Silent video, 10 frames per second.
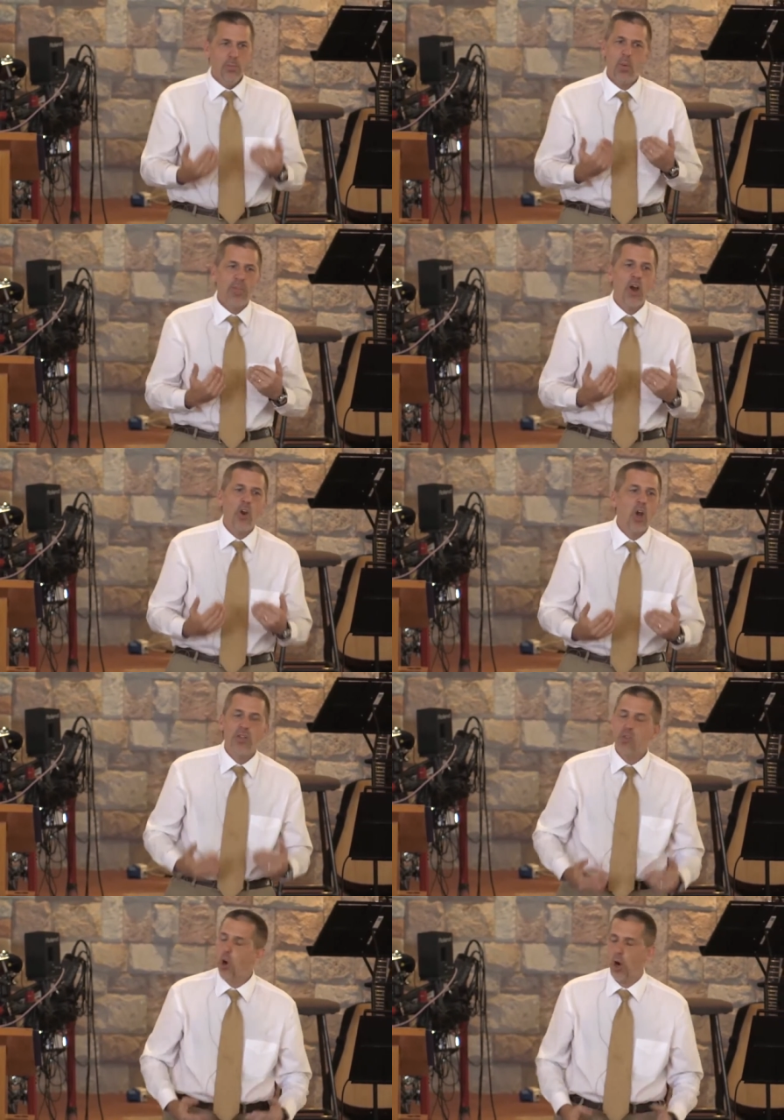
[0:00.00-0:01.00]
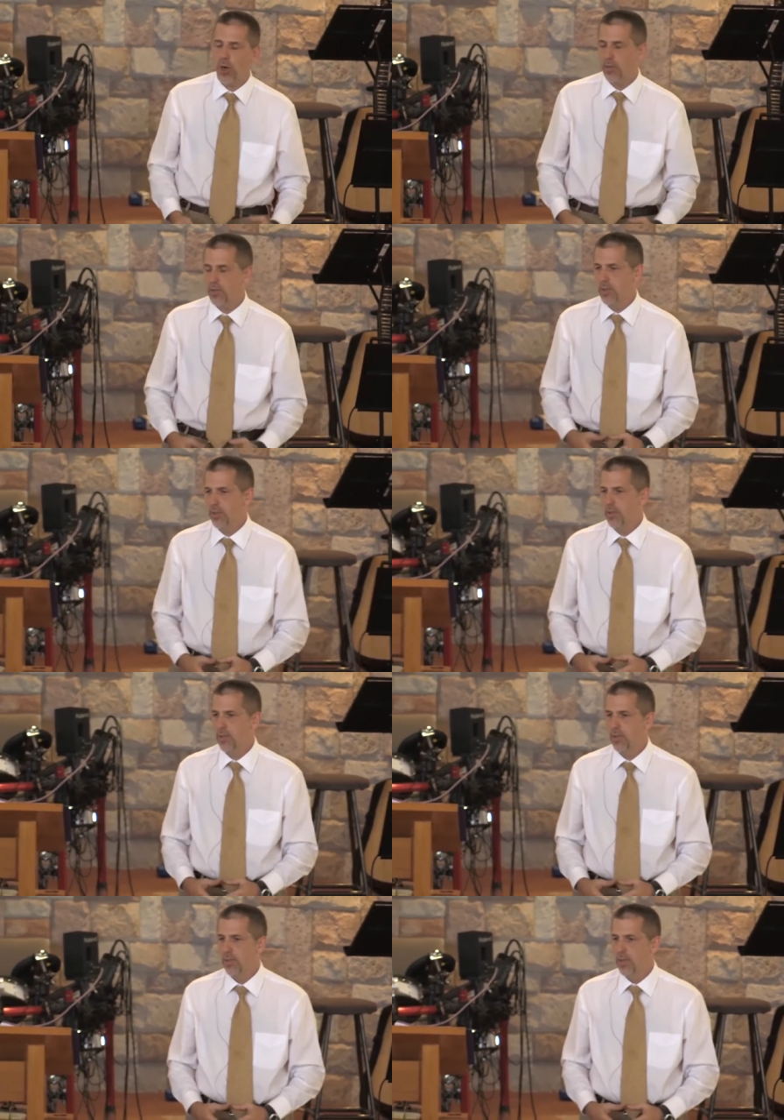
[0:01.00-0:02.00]
but without God's heart
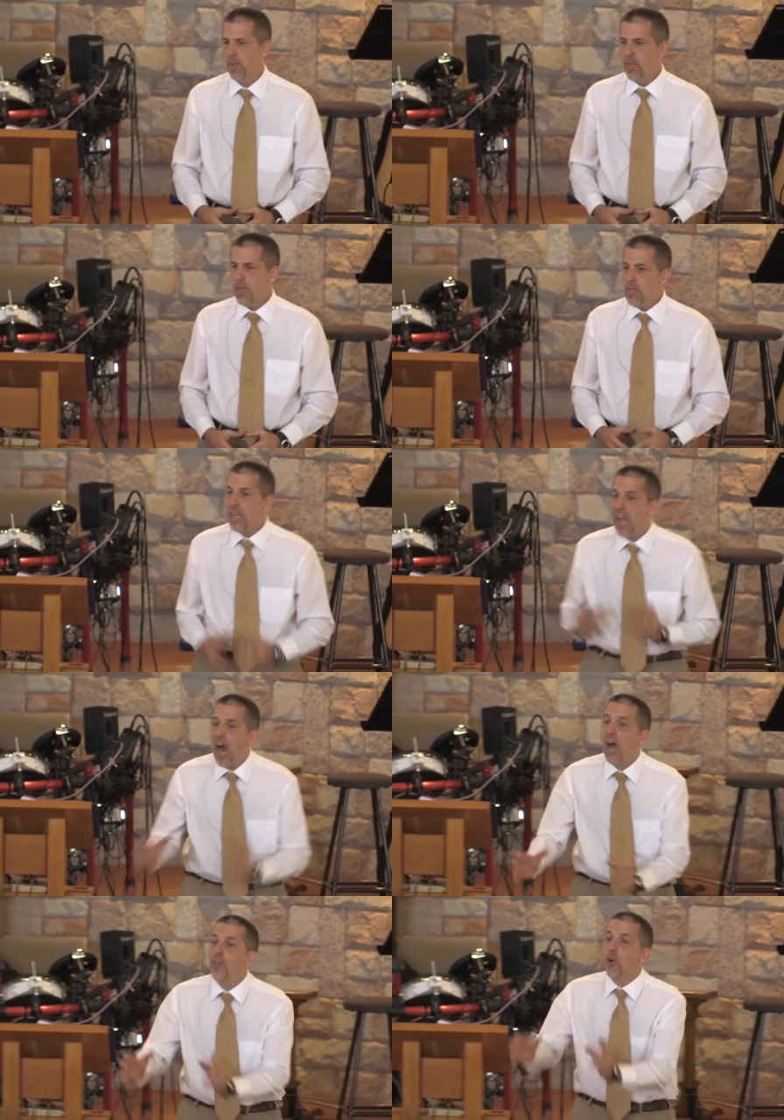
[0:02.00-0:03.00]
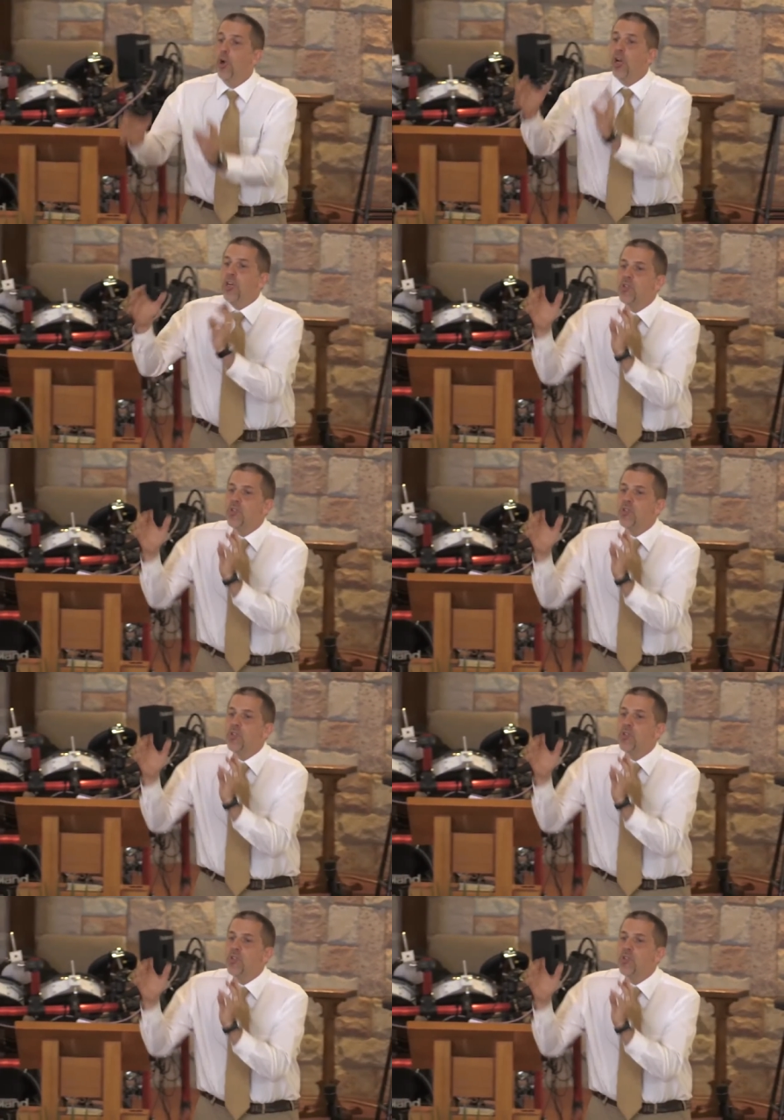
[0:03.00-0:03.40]
the other